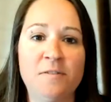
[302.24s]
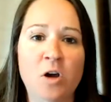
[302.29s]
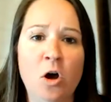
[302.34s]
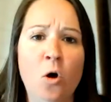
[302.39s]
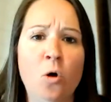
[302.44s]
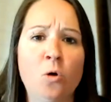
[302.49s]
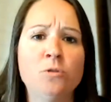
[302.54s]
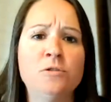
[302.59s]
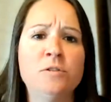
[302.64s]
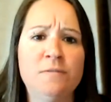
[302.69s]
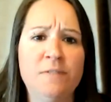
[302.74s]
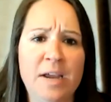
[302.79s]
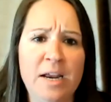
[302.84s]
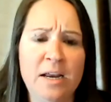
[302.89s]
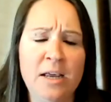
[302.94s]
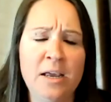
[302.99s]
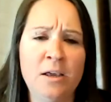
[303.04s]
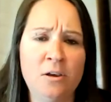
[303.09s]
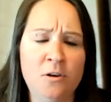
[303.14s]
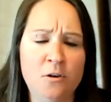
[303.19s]

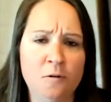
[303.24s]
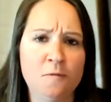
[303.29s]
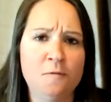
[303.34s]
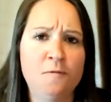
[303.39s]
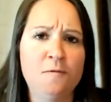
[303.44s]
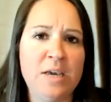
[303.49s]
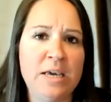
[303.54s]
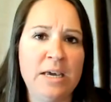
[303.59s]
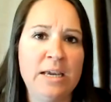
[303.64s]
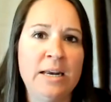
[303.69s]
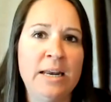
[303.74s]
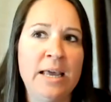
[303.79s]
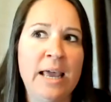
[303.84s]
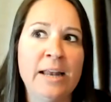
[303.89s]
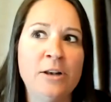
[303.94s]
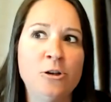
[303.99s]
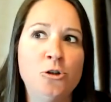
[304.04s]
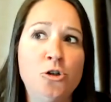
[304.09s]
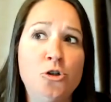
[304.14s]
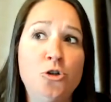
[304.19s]
cultivating your feed
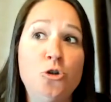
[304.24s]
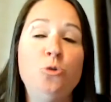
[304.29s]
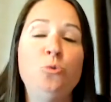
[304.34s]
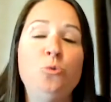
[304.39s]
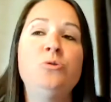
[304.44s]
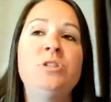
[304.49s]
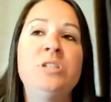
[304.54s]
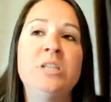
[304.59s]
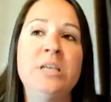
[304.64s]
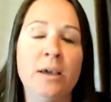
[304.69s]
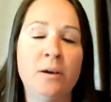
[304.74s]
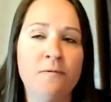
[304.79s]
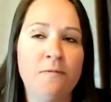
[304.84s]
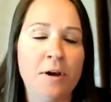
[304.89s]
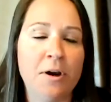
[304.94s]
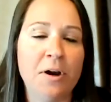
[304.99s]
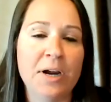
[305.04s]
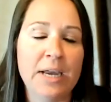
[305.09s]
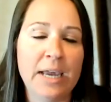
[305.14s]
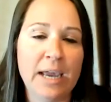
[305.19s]
and choosing
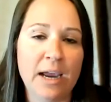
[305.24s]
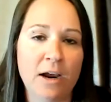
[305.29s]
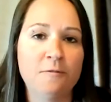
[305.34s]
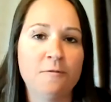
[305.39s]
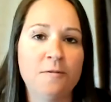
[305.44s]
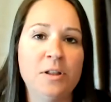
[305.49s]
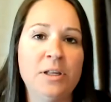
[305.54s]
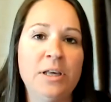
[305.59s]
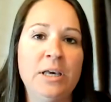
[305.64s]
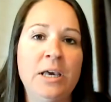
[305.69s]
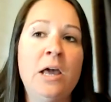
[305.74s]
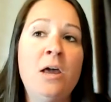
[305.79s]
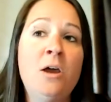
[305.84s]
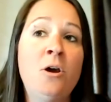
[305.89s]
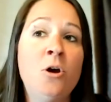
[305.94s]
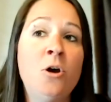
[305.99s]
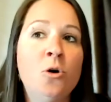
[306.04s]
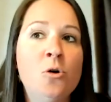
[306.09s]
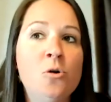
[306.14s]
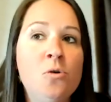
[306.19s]
very carefully
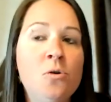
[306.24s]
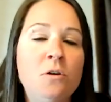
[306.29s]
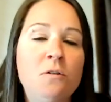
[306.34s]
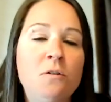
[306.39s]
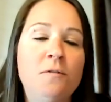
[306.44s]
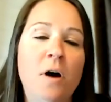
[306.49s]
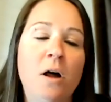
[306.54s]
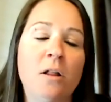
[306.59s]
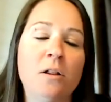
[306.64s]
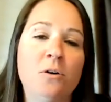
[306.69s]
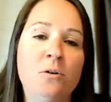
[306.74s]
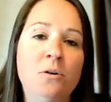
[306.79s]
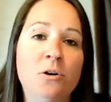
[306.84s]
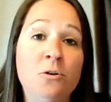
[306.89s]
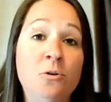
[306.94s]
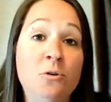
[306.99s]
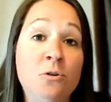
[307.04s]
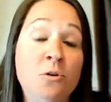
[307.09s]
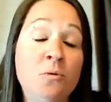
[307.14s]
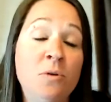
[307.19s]
who you follow,
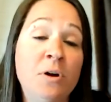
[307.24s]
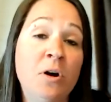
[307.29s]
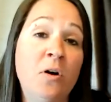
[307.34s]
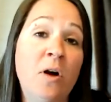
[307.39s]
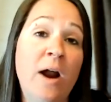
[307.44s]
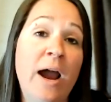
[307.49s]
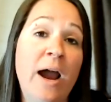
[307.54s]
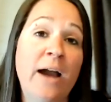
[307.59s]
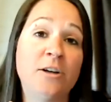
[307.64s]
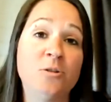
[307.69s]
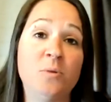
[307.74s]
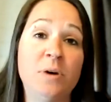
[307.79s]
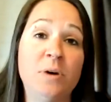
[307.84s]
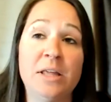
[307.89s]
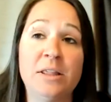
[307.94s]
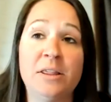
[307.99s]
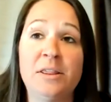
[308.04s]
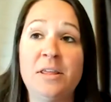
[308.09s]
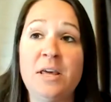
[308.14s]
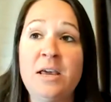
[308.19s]
who you interact
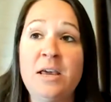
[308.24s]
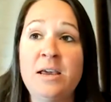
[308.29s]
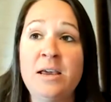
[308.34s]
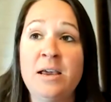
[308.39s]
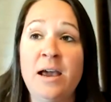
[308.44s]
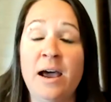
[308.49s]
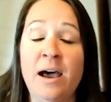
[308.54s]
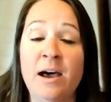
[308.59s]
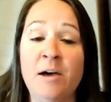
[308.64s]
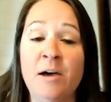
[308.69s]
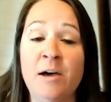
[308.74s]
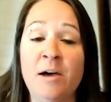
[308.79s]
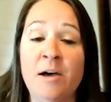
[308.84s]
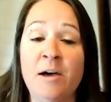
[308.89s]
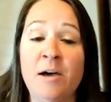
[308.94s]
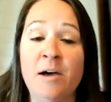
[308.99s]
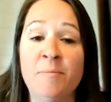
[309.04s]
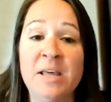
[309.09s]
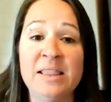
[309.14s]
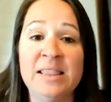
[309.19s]
with,
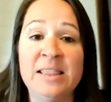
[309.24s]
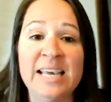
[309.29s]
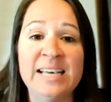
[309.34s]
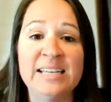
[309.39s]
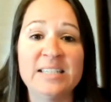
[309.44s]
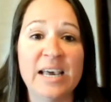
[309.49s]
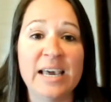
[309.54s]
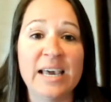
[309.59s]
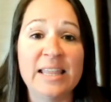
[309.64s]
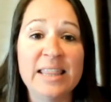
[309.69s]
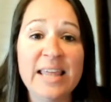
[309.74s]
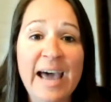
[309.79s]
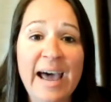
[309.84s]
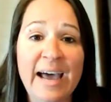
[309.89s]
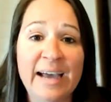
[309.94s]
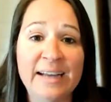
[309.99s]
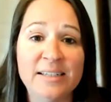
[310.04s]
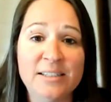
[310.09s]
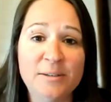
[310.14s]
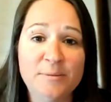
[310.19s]
and things like
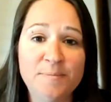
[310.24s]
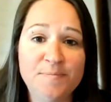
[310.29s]
that,